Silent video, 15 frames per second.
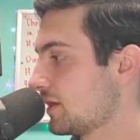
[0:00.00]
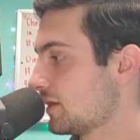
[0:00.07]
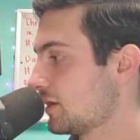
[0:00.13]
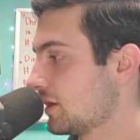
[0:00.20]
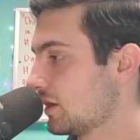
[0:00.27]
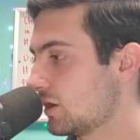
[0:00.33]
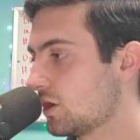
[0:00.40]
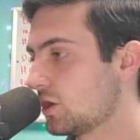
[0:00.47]

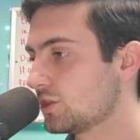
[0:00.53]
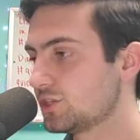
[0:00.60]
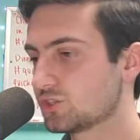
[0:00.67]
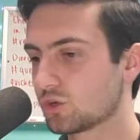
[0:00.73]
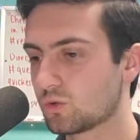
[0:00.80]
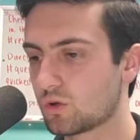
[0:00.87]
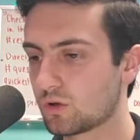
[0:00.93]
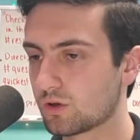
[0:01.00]
And all these
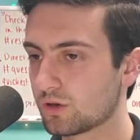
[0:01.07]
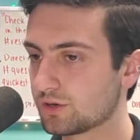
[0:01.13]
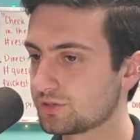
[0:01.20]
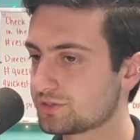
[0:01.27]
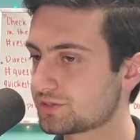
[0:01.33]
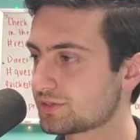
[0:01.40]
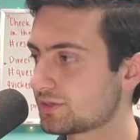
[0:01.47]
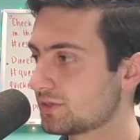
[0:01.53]

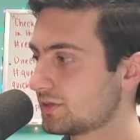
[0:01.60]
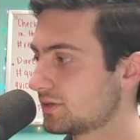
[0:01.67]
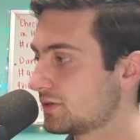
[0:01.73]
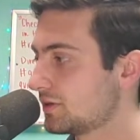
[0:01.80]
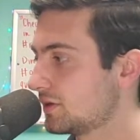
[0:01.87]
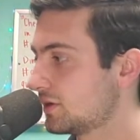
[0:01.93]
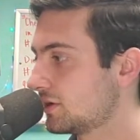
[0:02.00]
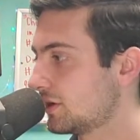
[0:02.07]
awards,
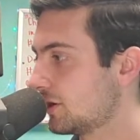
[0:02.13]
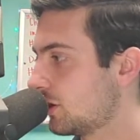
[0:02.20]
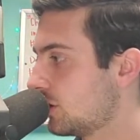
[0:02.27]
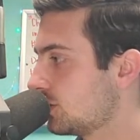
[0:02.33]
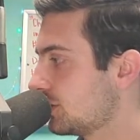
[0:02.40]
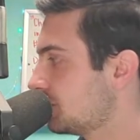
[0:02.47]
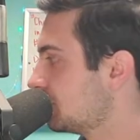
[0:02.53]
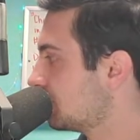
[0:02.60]
and all
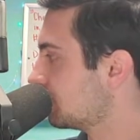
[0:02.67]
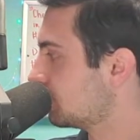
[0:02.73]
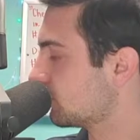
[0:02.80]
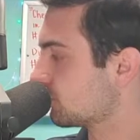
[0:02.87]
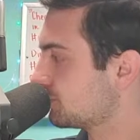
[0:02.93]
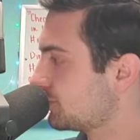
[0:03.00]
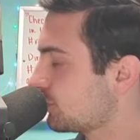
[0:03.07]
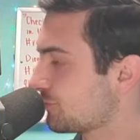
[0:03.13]
in the
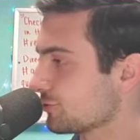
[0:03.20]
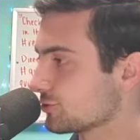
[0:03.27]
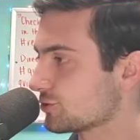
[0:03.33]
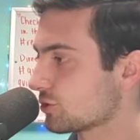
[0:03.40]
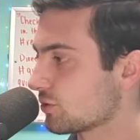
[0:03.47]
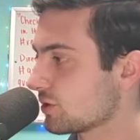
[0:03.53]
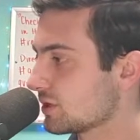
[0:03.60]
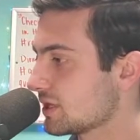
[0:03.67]
beautiful
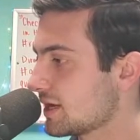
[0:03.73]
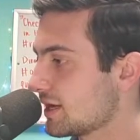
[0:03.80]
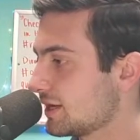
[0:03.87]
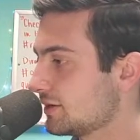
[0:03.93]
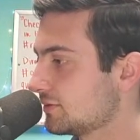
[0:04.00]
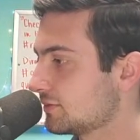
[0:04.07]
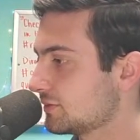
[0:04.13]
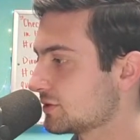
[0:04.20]

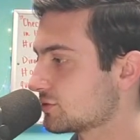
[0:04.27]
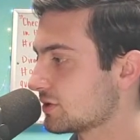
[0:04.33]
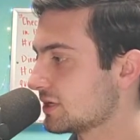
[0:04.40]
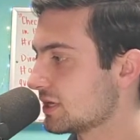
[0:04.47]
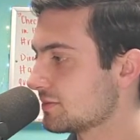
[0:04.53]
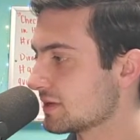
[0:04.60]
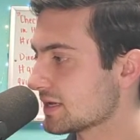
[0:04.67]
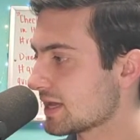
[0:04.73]
storyline between
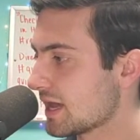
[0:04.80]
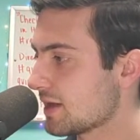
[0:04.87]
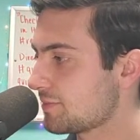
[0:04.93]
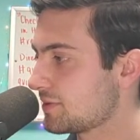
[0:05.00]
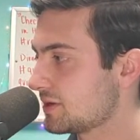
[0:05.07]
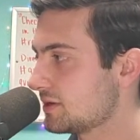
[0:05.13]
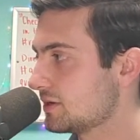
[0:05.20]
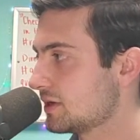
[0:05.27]
him and
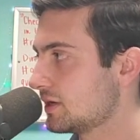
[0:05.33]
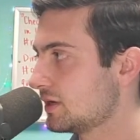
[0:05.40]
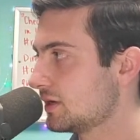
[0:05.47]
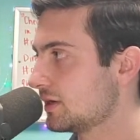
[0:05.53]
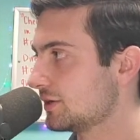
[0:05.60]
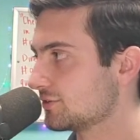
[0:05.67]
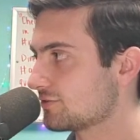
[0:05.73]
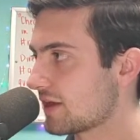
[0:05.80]
Campy
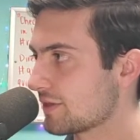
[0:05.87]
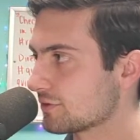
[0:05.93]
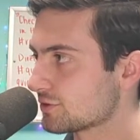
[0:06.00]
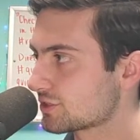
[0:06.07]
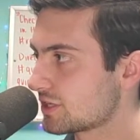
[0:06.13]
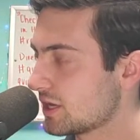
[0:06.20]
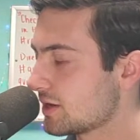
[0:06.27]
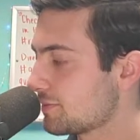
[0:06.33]
and his father
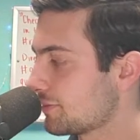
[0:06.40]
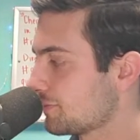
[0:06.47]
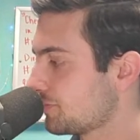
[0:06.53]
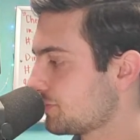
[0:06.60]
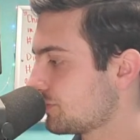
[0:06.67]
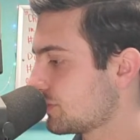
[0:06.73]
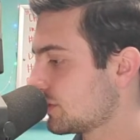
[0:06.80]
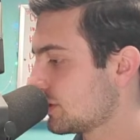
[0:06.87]
Skip.
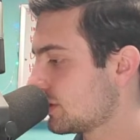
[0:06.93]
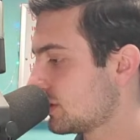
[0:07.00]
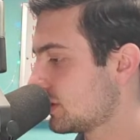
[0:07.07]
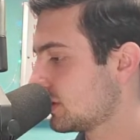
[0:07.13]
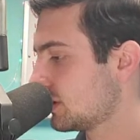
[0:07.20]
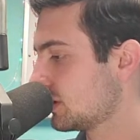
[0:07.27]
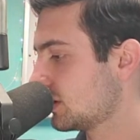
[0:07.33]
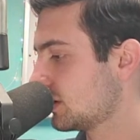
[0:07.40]

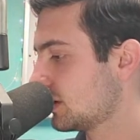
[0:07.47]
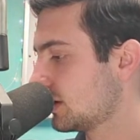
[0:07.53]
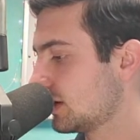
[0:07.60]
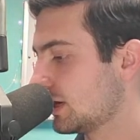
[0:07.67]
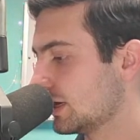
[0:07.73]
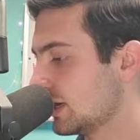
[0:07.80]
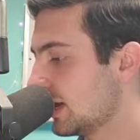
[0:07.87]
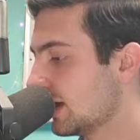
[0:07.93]

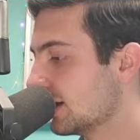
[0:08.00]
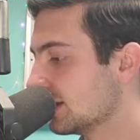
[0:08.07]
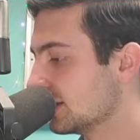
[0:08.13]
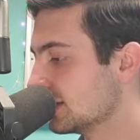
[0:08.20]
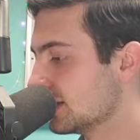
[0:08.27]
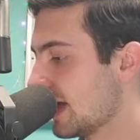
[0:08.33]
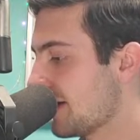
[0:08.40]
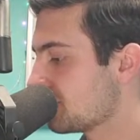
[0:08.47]
And
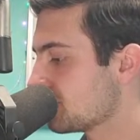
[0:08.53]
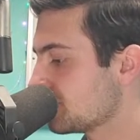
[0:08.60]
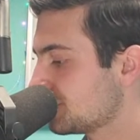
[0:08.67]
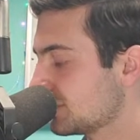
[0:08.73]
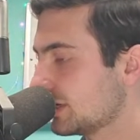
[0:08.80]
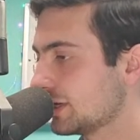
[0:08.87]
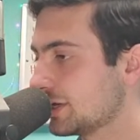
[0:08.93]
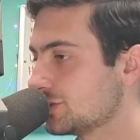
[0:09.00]

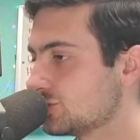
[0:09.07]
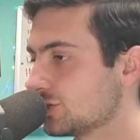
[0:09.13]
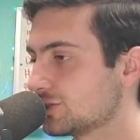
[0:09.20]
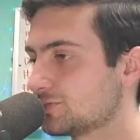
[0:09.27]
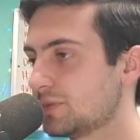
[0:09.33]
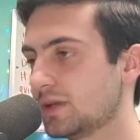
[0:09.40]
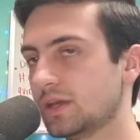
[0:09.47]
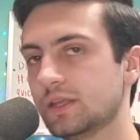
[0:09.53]
everything has
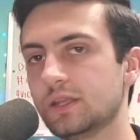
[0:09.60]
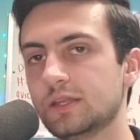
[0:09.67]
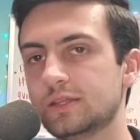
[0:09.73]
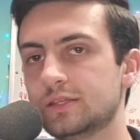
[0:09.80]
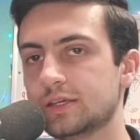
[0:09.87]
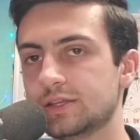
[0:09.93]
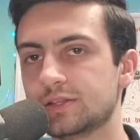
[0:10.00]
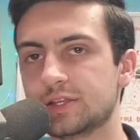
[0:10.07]
just been
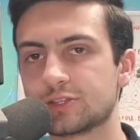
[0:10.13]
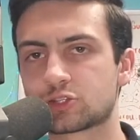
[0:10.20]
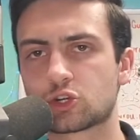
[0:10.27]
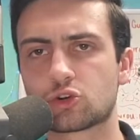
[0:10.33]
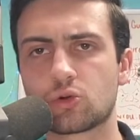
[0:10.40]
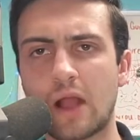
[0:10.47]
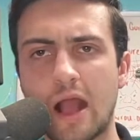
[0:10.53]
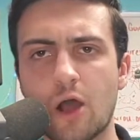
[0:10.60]
this
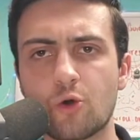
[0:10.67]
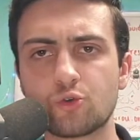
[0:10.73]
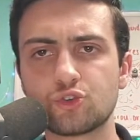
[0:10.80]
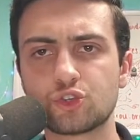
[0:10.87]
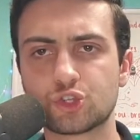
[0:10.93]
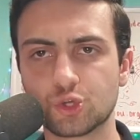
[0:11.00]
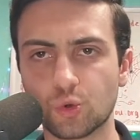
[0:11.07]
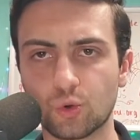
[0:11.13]
crown
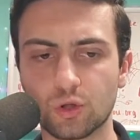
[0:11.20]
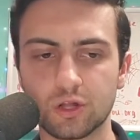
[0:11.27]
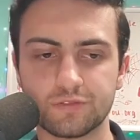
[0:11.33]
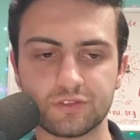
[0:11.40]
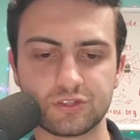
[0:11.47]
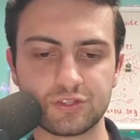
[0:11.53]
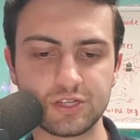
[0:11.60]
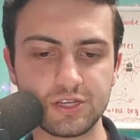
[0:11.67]
jewel of a
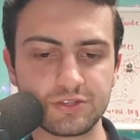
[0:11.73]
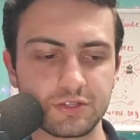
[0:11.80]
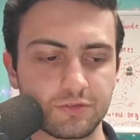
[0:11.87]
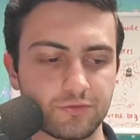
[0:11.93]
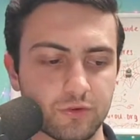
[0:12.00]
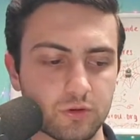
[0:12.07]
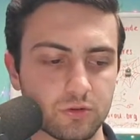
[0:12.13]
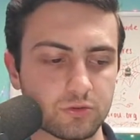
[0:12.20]
season
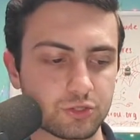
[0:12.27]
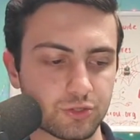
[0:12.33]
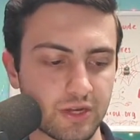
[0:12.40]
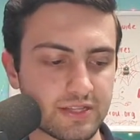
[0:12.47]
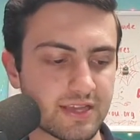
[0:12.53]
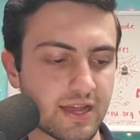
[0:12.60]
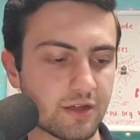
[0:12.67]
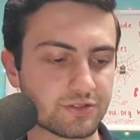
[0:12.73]
for Trey
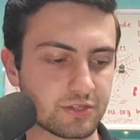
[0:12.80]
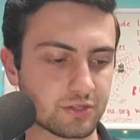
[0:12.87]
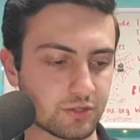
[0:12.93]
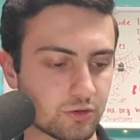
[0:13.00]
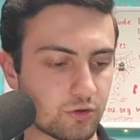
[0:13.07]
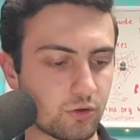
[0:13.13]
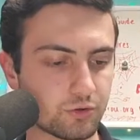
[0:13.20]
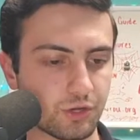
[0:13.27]
Townsend and the
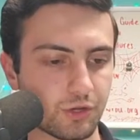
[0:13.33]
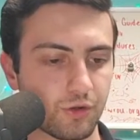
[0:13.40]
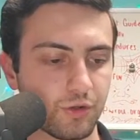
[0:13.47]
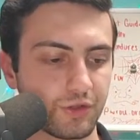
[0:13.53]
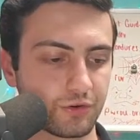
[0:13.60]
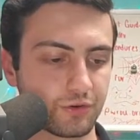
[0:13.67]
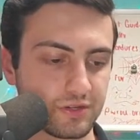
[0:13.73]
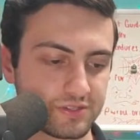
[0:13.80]
Oakland Golden
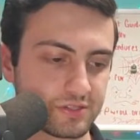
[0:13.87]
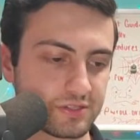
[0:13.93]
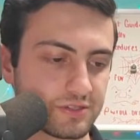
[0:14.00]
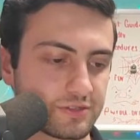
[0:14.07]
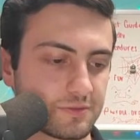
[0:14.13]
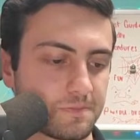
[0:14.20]
Grizzlies.